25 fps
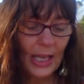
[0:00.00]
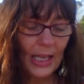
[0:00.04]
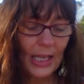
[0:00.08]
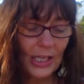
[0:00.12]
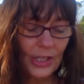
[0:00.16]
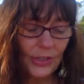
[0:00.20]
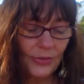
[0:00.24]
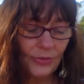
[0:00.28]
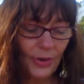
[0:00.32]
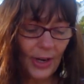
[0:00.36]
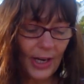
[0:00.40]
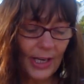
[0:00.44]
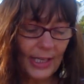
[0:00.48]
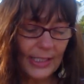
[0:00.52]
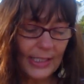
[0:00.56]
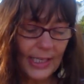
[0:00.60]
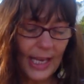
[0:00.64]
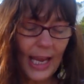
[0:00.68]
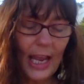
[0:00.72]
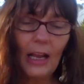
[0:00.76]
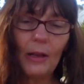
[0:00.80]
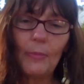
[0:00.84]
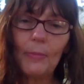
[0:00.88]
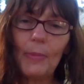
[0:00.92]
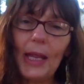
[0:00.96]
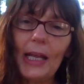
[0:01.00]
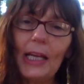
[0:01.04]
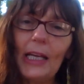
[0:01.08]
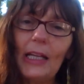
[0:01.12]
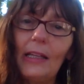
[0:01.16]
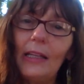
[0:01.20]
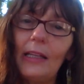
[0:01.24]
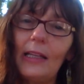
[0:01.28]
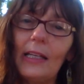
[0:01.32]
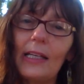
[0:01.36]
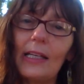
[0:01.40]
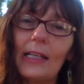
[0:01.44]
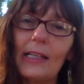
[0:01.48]
is write down, make a
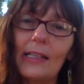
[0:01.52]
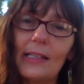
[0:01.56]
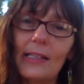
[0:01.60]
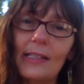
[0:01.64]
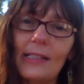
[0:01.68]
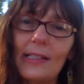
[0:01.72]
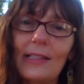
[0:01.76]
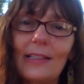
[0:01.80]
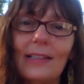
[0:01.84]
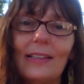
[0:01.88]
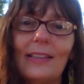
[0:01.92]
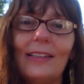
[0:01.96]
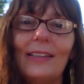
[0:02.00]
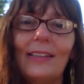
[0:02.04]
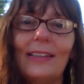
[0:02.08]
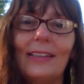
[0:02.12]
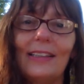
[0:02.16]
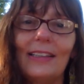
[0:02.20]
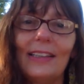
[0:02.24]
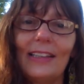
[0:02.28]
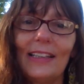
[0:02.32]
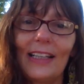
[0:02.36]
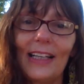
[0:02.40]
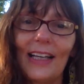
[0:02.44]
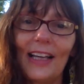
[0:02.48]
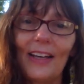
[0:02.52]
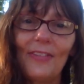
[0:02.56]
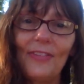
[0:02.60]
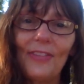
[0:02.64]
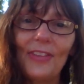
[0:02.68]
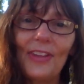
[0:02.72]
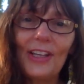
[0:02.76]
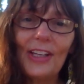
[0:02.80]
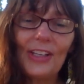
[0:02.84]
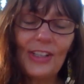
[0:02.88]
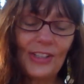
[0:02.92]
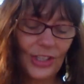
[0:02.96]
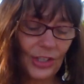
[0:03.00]
list of
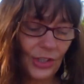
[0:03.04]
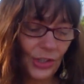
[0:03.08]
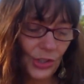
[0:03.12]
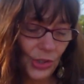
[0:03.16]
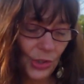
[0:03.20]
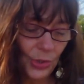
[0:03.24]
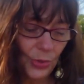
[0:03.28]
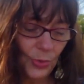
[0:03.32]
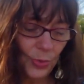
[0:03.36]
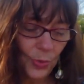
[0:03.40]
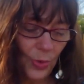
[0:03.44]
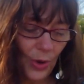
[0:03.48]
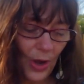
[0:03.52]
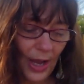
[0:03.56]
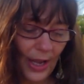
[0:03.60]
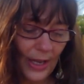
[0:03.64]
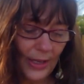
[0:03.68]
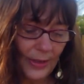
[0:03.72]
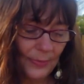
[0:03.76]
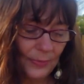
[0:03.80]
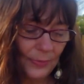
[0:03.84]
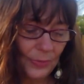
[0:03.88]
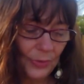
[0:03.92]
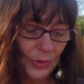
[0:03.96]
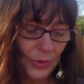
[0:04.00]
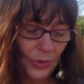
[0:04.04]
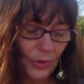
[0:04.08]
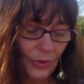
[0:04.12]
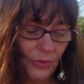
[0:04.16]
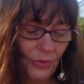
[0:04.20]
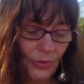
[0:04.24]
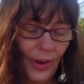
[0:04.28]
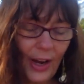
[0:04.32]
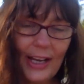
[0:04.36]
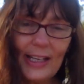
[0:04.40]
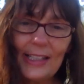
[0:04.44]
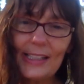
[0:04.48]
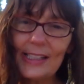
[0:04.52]
things that you want, or
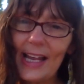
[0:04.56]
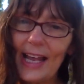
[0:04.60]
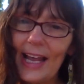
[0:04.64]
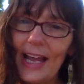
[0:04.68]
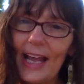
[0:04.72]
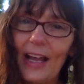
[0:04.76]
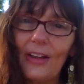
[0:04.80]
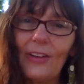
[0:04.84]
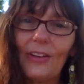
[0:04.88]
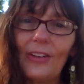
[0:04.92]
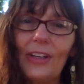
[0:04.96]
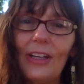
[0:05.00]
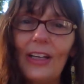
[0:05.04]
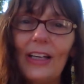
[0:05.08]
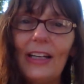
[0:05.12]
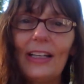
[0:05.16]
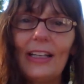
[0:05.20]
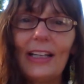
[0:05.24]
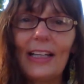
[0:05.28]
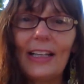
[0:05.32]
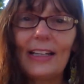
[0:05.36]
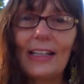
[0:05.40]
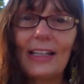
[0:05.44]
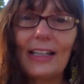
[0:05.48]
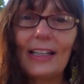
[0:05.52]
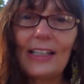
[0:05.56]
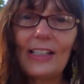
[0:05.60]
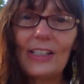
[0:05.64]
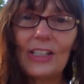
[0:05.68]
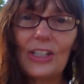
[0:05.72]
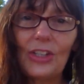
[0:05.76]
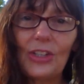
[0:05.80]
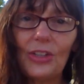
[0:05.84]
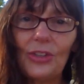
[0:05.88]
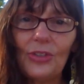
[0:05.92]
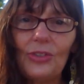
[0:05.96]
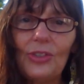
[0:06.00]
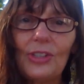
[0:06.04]
write down the things
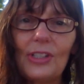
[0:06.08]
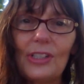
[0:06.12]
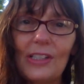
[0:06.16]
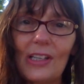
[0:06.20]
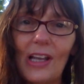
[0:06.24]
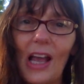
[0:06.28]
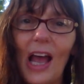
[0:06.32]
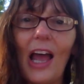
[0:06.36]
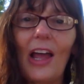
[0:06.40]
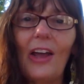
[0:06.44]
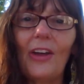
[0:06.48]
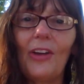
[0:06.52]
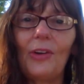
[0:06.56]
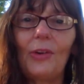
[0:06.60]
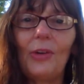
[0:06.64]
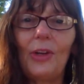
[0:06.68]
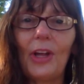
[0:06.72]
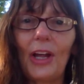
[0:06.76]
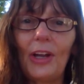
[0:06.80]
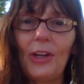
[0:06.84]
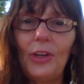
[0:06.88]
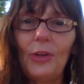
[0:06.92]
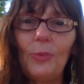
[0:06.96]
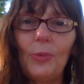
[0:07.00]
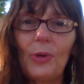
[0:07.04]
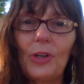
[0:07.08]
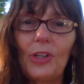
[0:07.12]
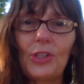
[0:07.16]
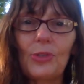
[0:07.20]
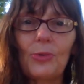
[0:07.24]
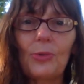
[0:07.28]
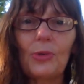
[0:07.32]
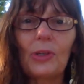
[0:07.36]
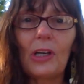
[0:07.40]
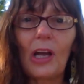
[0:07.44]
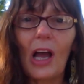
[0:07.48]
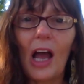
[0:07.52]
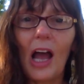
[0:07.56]
that you desire and that you want
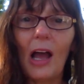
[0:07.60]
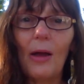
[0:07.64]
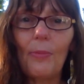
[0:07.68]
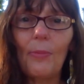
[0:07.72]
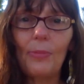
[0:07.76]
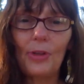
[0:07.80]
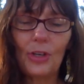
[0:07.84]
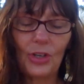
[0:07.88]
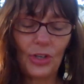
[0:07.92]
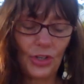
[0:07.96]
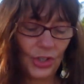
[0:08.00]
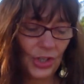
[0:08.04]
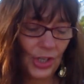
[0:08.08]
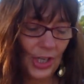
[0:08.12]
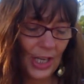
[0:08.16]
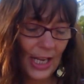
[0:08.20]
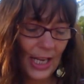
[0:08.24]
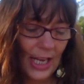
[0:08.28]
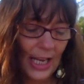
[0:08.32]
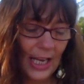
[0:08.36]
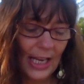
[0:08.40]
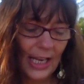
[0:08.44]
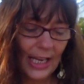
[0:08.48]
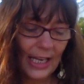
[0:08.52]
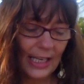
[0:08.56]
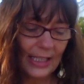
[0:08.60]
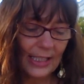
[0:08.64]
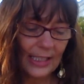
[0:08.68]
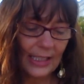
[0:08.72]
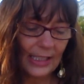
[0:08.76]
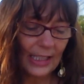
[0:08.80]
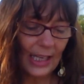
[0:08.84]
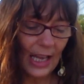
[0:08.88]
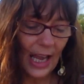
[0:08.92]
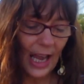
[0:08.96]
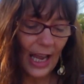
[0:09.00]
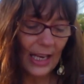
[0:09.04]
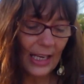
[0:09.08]
to accomplish. It's
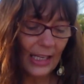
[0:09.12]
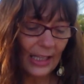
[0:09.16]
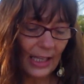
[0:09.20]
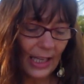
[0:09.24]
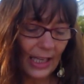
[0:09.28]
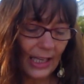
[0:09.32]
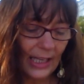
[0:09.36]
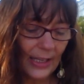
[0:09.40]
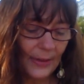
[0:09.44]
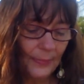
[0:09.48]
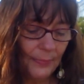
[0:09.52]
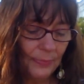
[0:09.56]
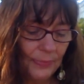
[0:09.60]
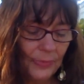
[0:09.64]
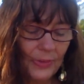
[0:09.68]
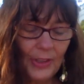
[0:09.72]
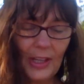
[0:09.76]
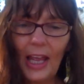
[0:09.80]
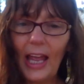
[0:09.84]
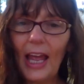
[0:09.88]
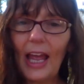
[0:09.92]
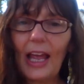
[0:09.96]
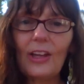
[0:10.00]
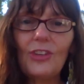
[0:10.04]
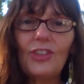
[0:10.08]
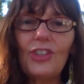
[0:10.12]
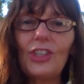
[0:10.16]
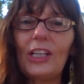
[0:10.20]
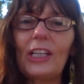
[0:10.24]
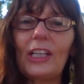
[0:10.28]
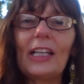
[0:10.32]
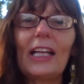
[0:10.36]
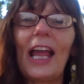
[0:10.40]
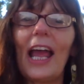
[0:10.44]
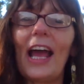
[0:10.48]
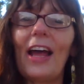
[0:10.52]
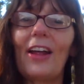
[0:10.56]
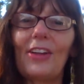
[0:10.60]
kind of like edging
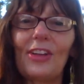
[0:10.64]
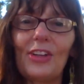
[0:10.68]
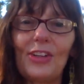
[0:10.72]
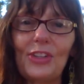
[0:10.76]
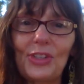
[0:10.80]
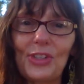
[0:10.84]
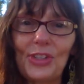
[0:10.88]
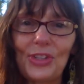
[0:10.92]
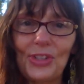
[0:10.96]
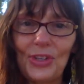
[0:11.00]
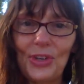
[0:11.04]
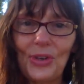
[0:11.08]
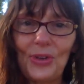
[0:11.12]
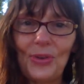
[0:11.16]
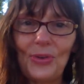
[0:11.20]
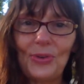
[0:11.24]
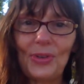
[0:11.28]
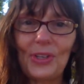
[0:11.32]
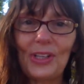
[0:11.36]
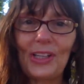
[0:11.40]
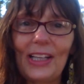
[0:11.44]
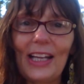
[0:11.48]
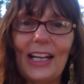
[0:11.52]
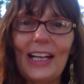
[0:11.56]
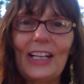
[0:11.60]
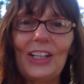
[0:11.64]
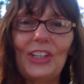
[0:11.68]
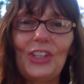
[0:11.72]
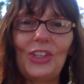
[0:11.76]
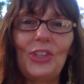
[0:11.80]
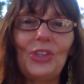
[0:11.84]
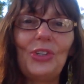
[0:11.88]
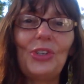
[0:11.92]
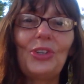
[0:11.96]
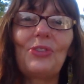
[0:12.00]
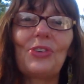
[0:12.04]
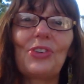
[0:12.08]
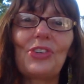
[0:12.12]
it out in stone letting the
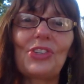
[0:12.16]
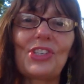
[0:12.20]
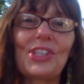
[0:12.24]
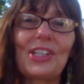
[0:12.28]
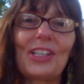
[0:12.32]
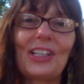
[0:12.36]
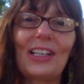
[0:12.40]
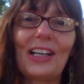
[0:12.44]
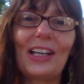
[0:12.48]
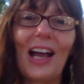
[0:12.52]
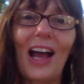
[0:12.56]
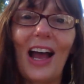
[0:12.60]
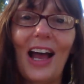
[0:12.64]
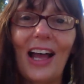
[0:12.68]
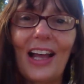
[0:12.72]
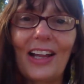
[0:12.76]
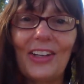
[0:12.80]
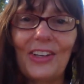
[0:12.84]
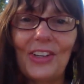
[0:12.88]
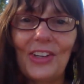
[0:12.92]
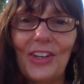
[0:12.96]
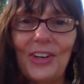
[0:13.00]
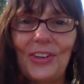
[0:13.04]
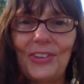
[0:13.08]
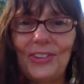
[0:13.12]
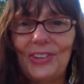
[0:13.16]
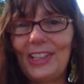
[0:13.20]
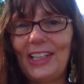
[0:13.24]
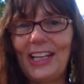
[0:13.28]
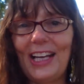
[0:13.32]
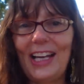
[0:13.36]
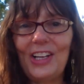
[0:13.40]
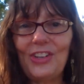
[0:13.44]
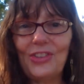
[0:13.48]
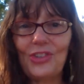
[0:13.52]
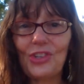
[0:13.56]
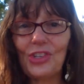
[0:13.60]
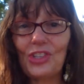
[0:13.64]
universe and God know and the
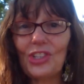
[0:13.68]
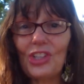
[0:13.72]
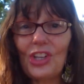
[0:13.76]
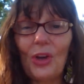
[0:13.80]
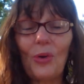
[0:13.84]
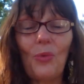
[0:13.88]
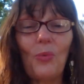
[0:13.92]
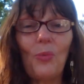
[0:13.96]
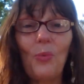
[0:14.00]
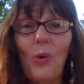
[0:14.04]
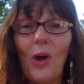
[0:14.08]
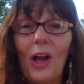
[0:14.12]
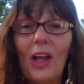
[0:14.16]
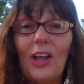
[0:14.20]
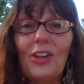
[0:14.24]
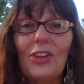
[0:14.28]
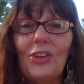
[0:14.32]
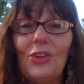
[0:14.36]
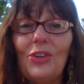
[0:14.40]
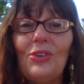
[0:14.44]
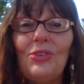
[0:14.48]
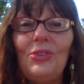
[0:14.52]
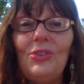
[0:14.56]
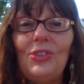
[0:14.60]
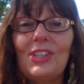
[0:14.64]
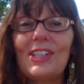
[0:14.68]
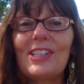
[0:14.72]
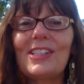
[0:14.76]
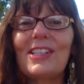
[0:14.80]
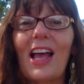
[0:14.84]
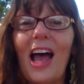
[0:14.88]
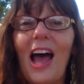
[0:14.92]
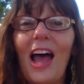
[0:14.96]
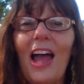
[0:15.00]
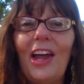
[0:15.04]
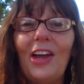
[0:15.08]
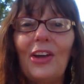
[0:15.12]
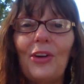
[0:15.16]
angels know what you
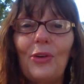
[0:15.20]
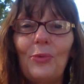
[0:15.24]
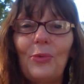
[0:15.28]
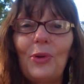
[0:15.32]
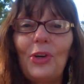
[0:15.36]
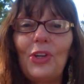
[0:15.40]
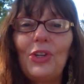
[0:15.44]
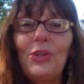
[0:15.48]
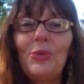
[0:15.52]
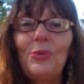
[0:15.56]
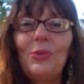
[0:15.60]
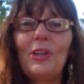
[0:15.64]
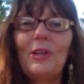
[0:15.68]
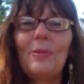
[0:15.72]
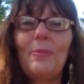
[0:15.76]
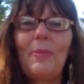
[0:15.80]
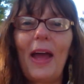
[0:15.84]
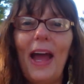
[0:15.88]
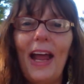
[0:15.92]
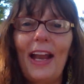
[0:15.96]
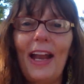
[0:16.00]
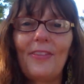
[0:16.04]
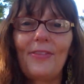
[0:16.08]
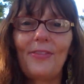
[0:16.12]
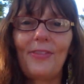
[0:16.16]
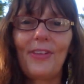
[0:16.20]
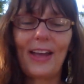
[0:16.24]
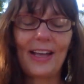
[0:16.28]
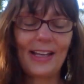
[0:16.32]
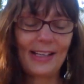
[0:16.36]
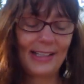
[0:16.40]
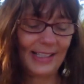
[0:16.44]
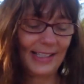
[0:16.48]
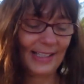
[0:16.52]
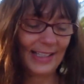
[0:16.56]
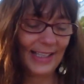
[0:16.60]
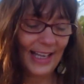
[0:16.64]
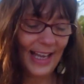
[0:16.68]
desire and what you want to
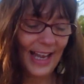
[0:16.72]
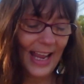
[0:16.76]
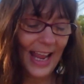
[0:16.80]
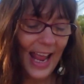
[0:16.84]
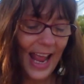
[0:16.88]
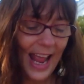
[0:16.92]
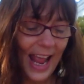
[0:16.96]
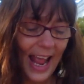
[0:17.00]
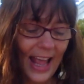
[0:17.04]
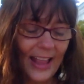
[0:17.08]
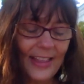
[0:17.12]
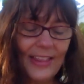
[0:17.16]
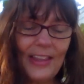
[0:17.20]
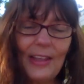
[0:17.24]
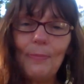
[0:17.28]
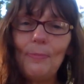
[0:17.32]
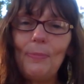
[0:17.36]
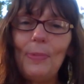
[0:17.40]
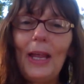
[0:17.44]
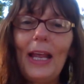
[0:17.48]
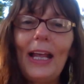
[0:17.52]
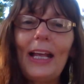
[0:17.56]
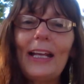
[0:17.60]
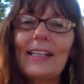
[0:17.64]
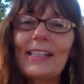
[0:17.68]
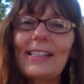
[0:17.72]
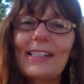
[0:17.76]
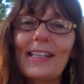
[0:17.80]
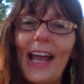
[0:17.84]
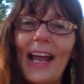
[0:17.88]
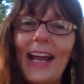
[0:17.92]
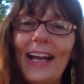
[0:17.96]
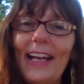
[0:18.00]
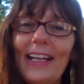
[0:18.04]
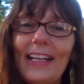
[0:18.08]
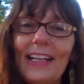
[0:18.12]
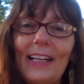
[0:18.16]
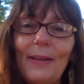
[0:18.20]
manifest. And then be
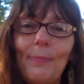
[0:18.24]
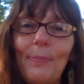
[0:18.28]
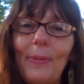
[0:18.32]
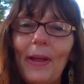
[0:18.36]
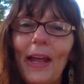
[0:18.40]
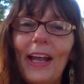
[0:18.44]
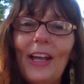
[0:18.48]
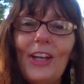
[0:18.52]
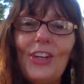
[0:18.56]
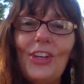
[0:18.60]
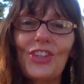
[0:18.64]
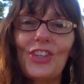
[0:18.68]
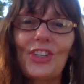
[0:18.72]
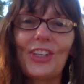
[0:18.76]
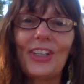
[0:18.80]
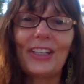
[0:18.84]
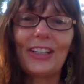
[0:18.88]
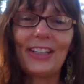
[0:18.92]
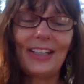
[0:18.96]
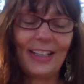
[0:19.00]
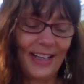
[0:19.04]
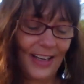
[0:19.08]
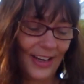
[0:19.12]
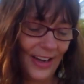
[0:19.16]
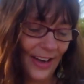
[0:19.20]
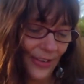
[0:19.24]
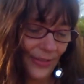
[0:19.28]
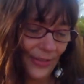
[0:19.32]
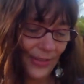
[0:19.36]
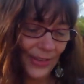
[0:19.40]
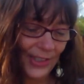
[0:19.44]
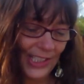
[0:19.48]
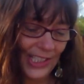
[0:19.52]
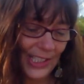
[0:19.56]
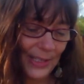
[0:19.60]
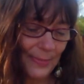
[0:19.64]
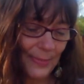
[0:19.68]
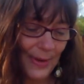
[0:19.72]
excited and patient for
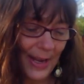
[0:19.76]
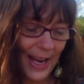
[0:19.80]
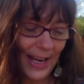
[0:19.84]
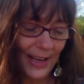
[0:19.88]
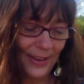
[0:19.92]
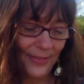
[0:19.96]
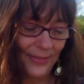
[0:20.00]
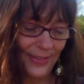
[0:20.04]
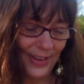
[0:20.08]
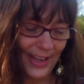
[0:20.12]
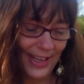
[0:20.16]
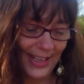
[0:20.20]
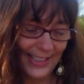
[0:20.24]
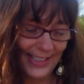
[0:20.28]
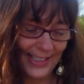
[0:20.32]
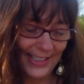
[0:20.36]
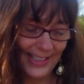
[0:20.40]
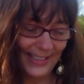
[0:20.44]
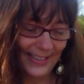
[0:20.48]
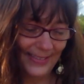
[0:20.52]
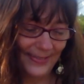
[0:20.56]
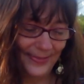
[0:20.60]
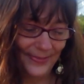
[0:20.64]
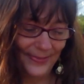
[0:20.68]
it to manifest.